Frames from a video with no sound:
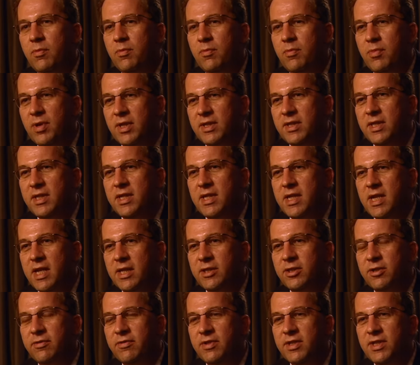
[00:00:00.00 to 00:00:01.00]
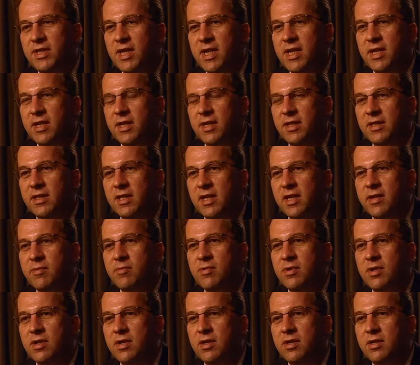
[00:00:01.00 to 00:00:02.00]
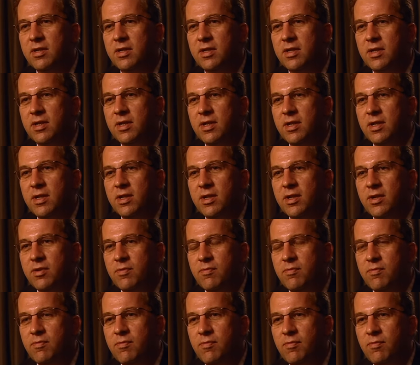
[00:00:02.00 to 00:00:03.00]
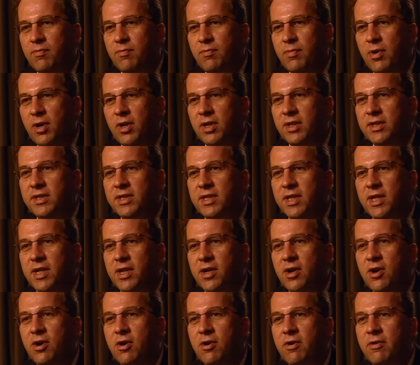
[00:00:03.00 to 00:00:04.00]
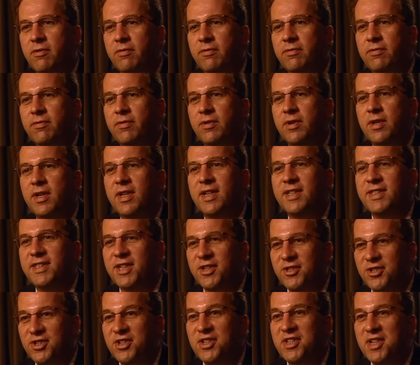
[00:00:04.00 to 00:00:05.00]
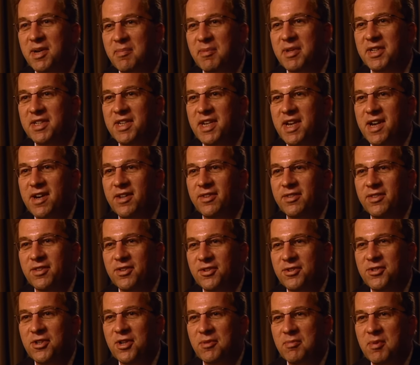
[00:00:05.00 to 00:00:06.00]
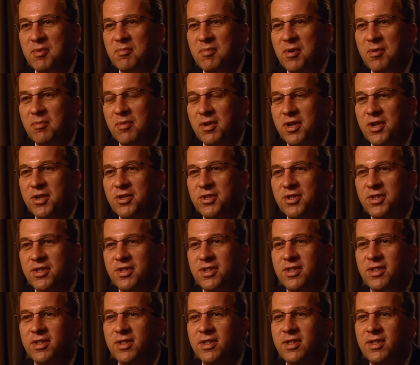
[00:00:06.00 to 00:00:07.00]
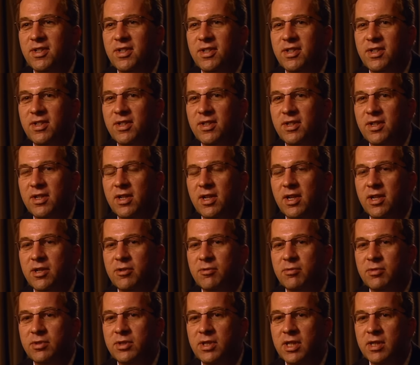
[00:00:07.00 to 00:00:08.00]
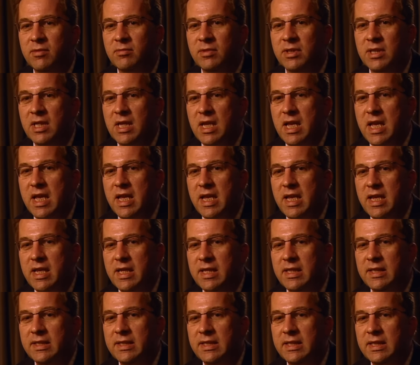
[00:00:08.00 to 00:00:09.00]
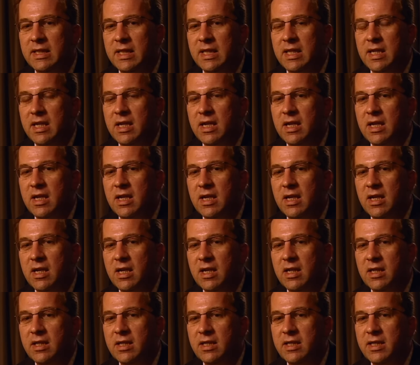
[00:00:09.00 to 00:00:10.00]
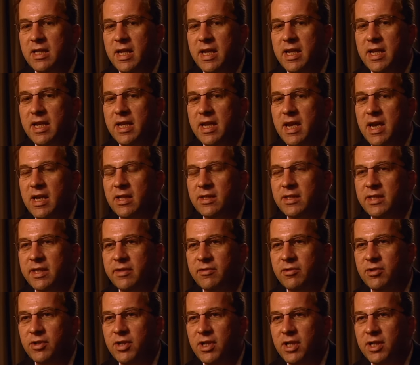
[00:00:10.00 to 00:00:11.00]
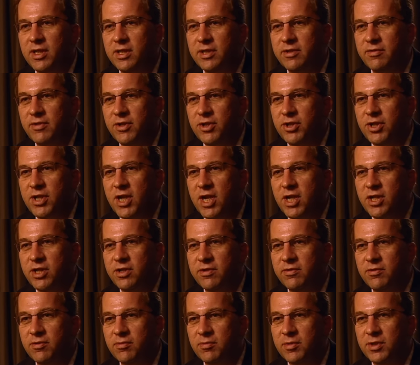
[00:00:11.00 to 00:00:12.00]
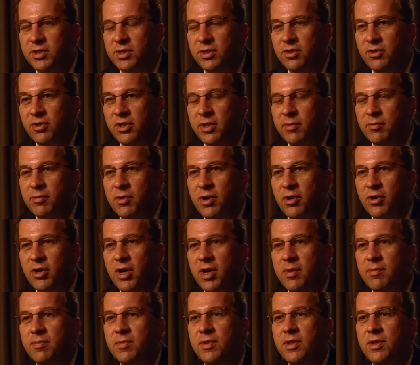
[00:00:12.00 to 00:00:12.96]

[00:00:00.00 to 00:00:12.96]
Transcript: President Niyazov has taken a deliberate policy of essentially dumbing down the Turkmen population in, in colloquial terms. He's taken out several years of education from the schooling program.